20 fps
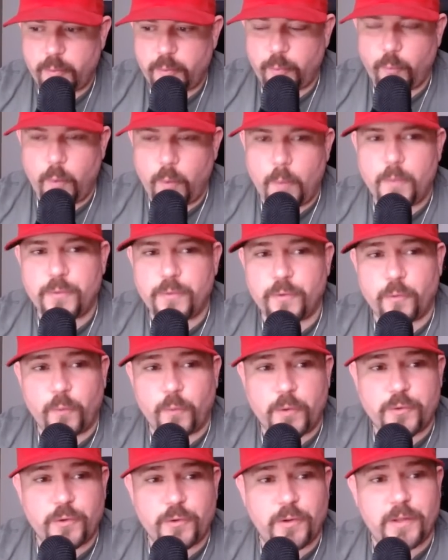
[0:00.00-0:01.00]
what was
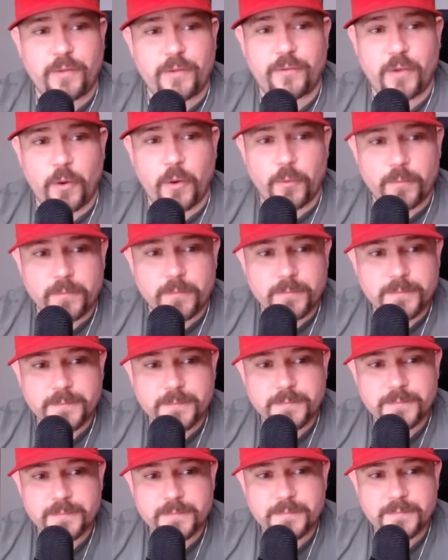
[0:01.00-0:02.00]
originally sown
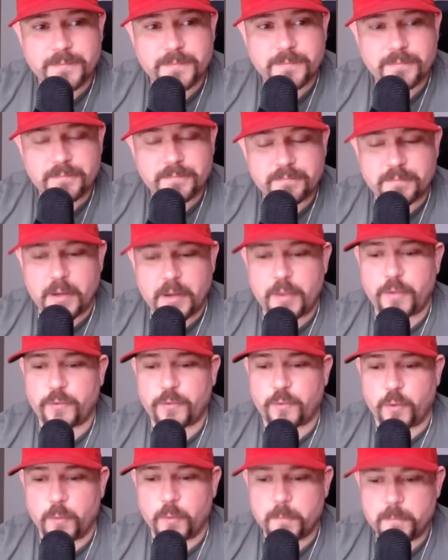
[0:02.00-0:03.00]
by
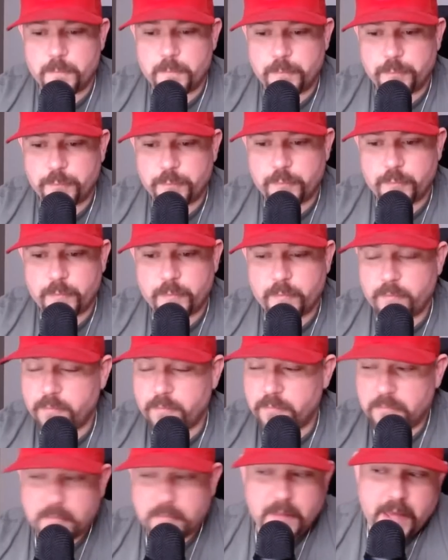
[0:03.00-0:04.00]
this group.
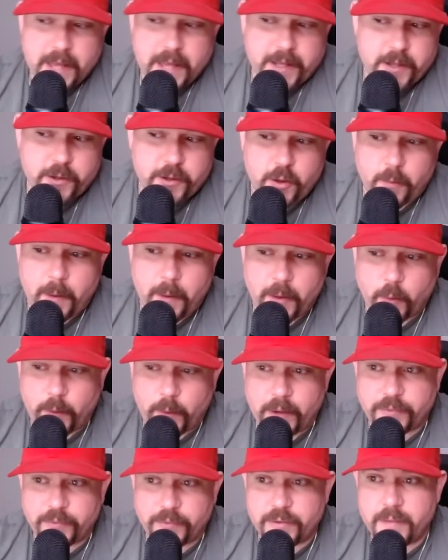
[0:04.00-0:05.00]
It could go by the
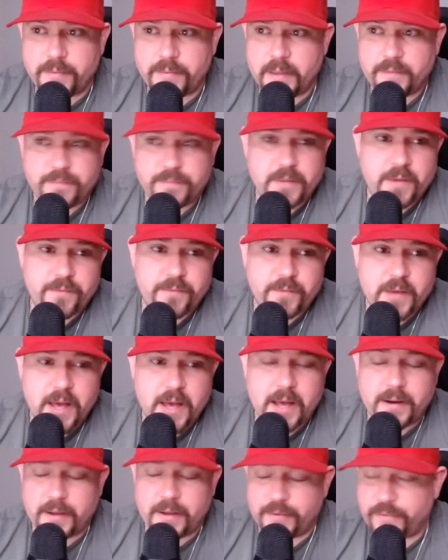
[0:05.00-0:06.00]
wayside. They've
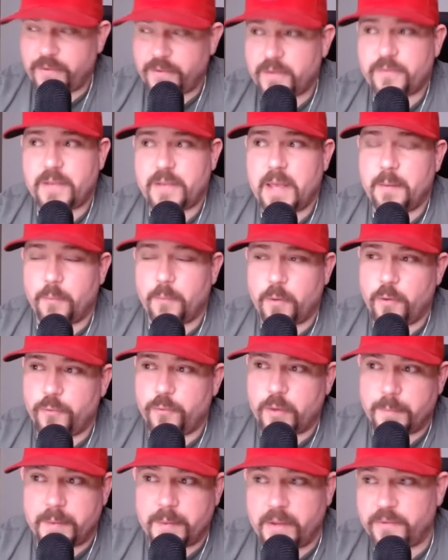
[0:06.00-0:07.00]
got a 6-game
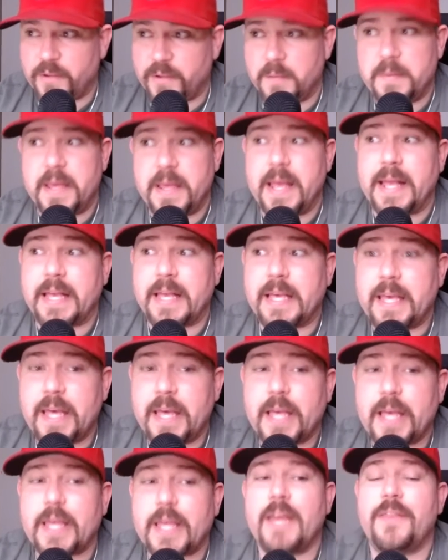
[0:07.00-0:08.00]
road trip that is going to be a
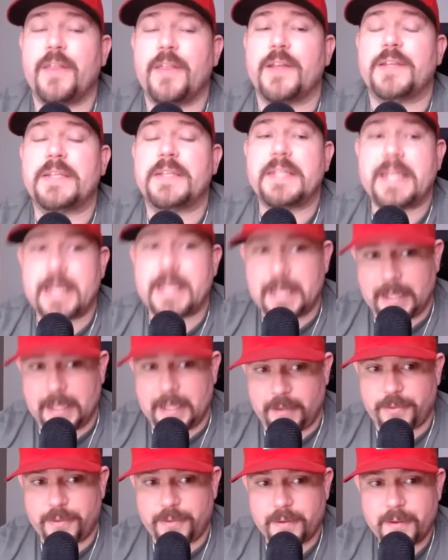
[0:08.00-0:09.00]
kick in the
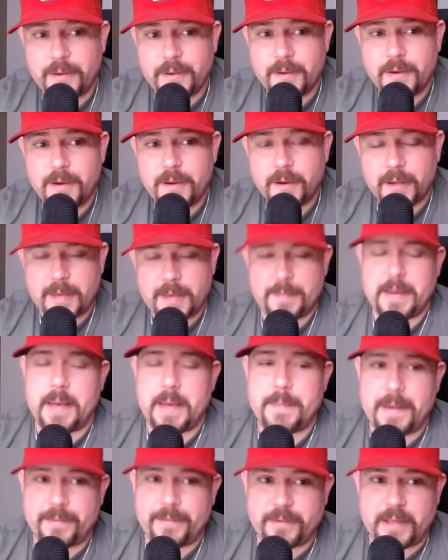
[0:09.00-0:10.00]
teeth coming
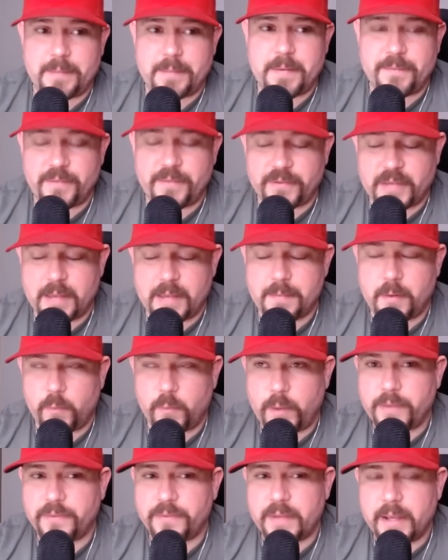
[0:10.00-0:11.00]
up after that Memphis game
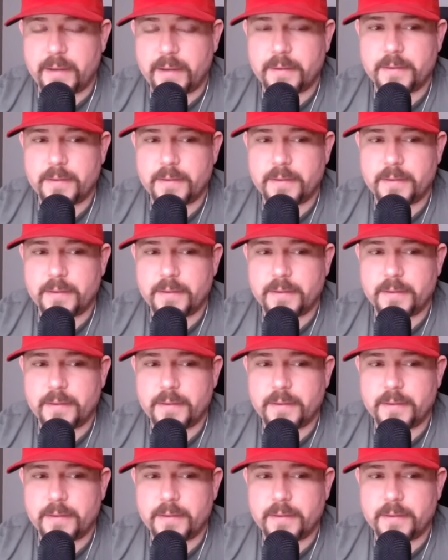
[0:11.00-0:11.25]
on Wednesday.